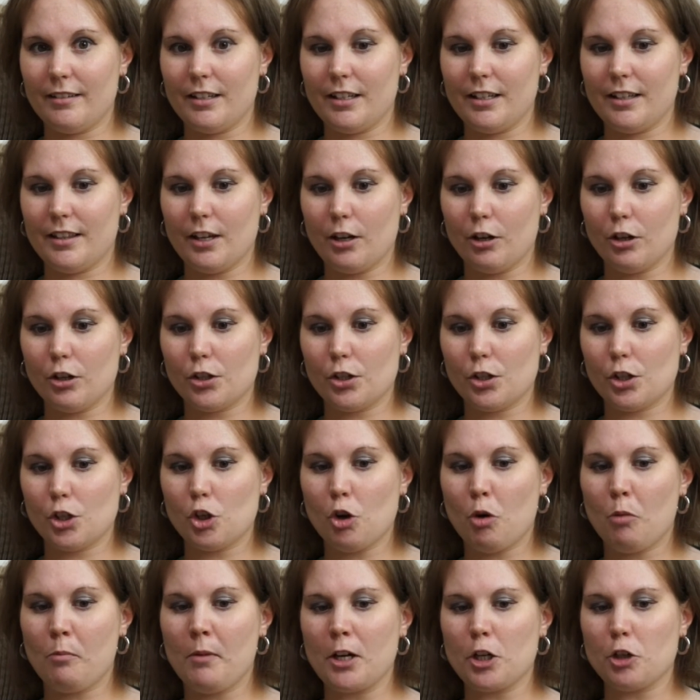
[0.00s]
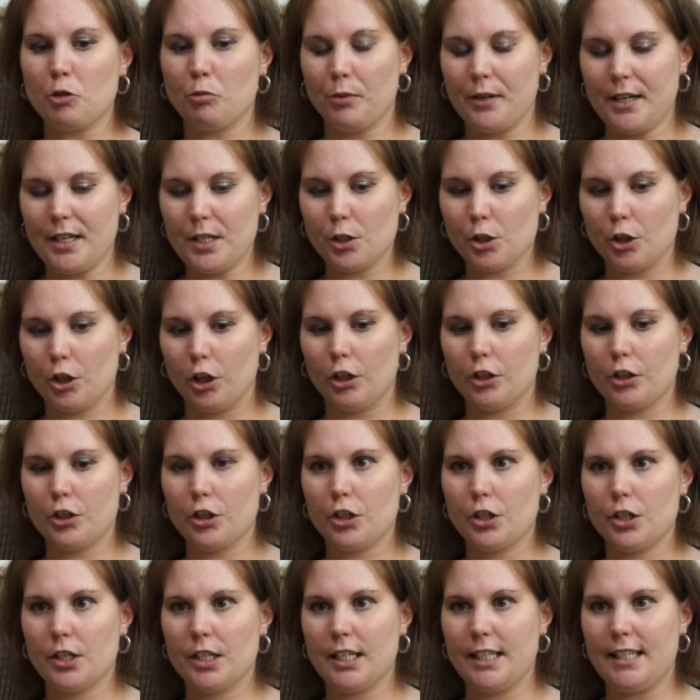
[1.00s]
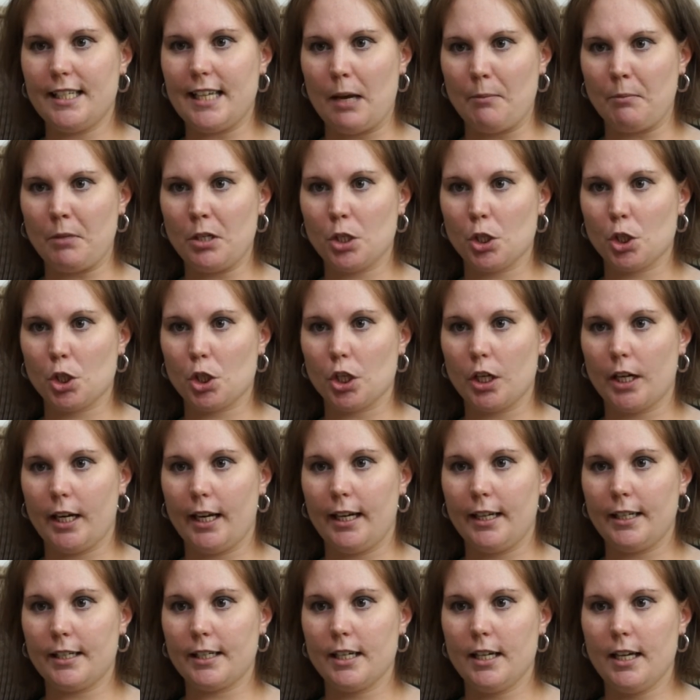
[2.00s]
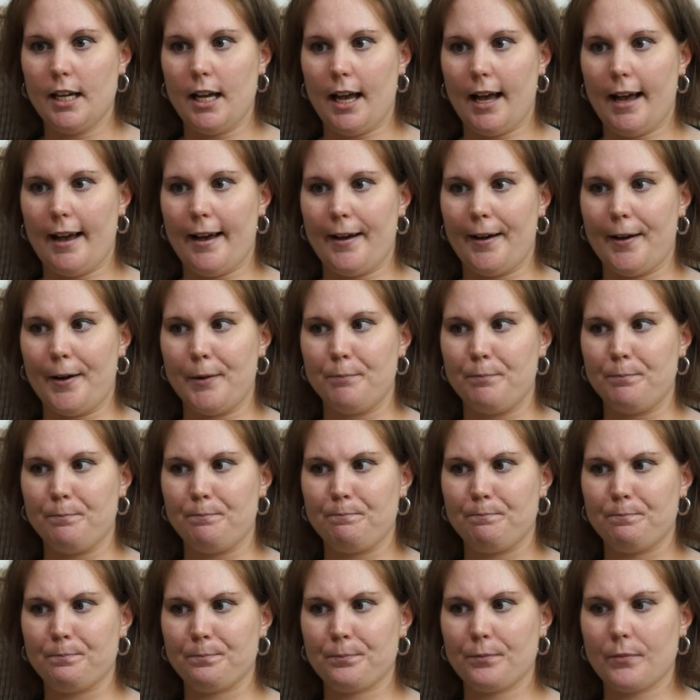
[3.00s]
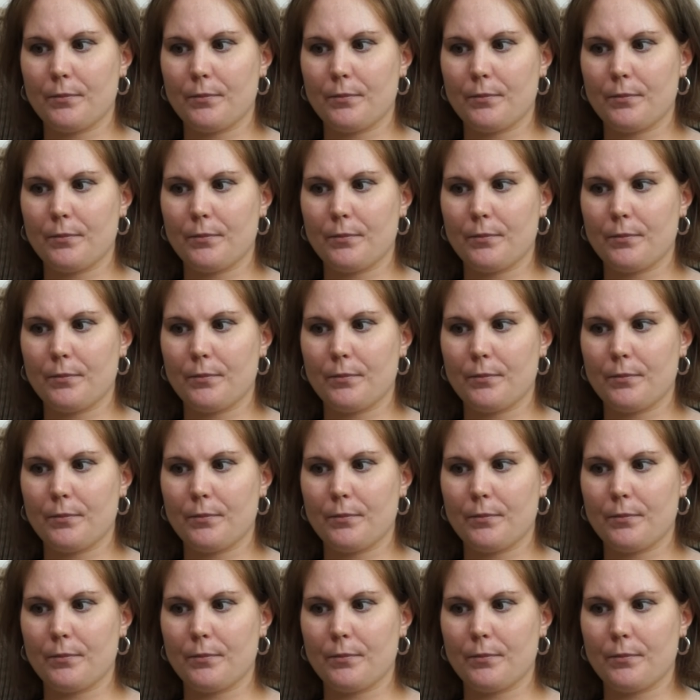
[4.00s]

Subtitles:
There's so much research to demonstrate with